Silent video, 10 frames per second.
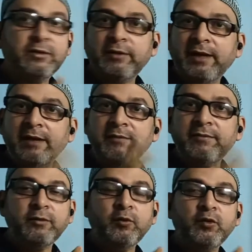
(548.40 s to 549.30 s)
So
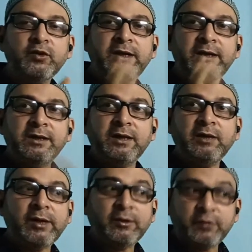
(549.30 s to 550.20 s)
there, those heat is
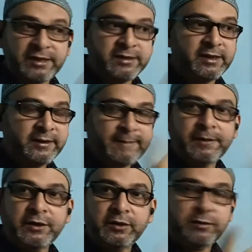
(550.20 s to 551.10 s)
required to change the
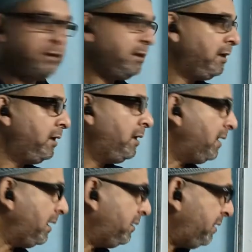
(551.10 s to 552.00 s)
temperature.
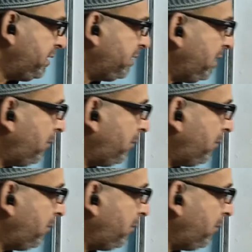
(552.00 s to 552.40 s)
And this is the